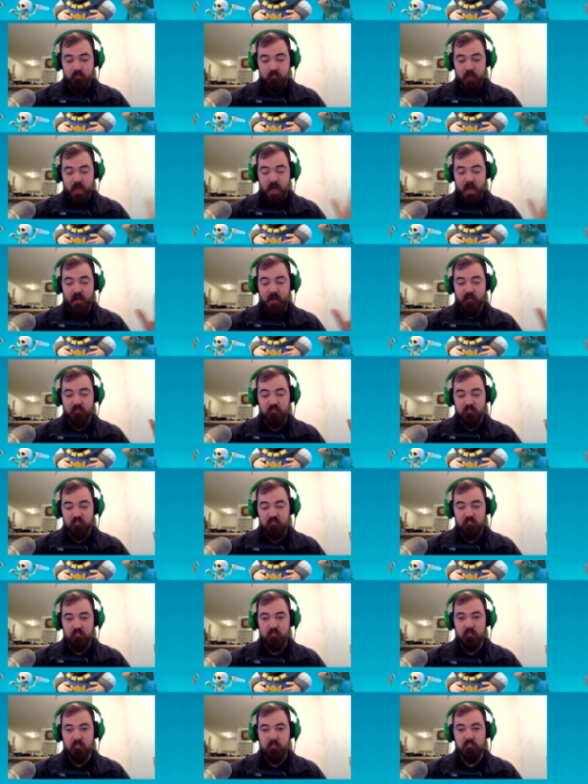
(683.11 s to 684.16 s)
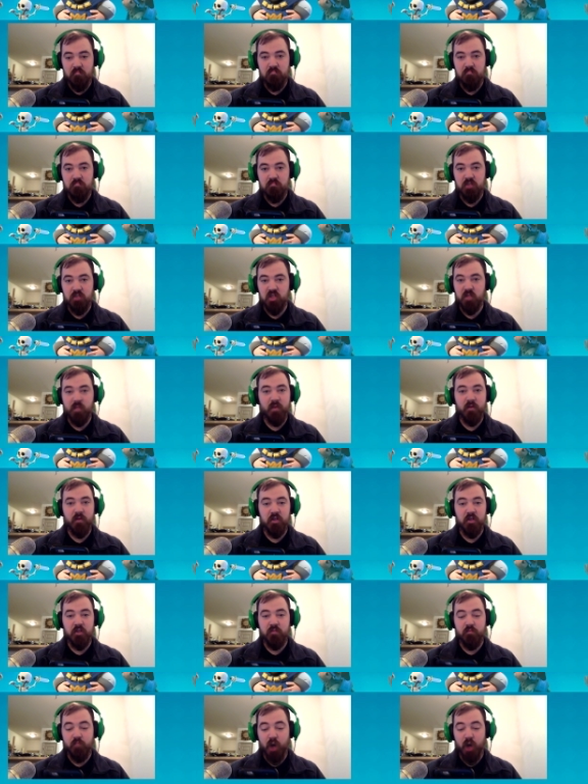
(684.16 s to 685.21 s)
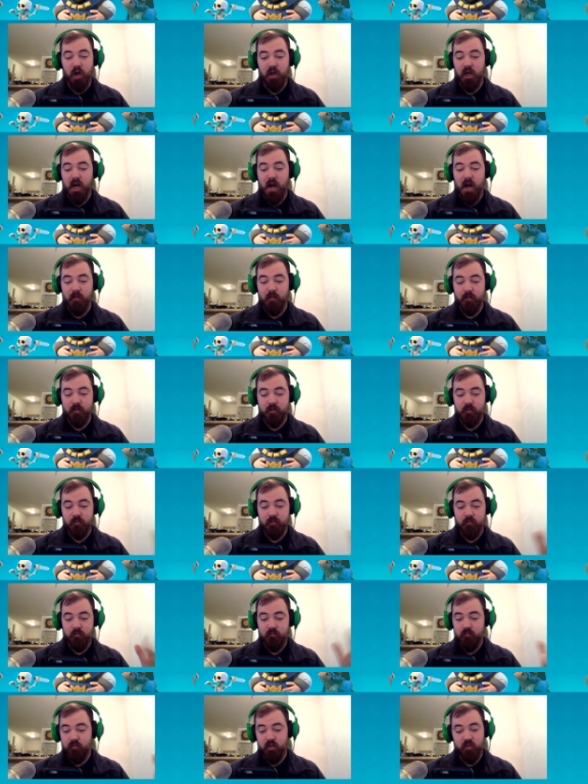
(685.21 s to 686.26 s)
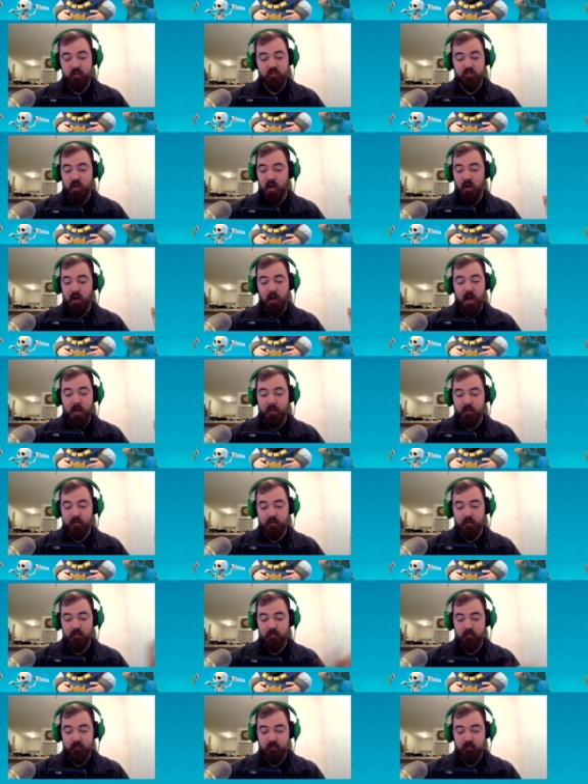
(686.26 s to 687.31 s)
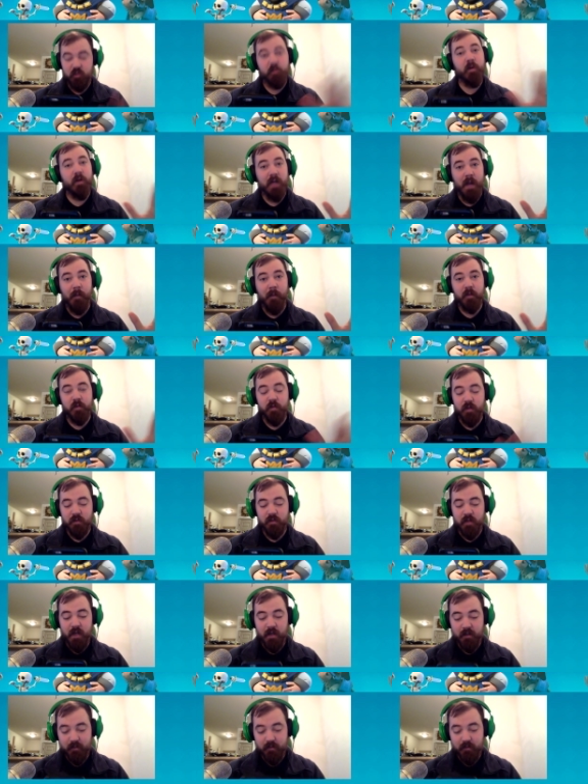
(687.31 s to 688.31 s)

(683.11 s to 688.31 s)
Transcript: And just spawning goblins. Just spawning goblins. Spirit goblins, to be exact.